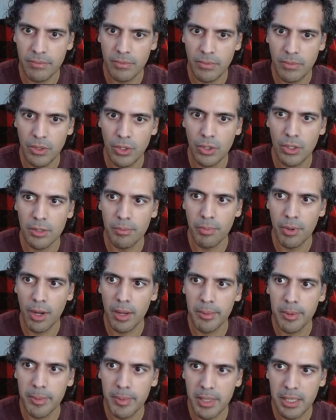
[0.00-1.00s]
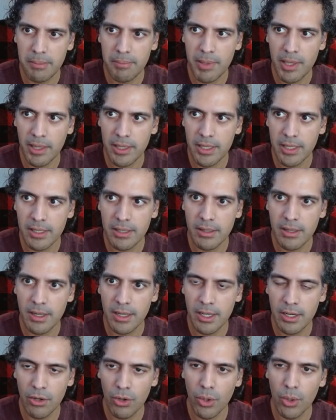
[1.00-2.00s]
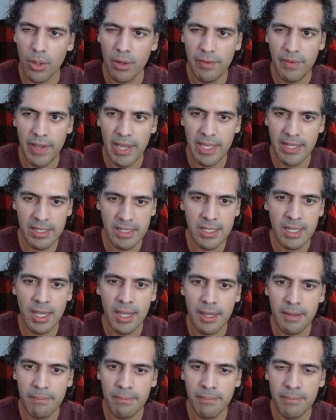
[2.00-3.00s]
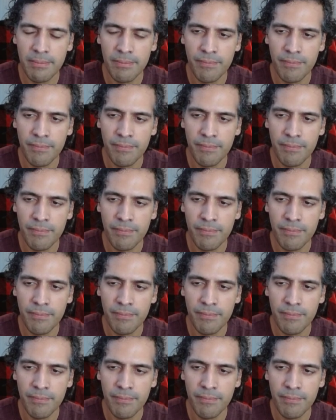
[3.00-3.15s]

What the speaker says: You could probably build it in O of n time.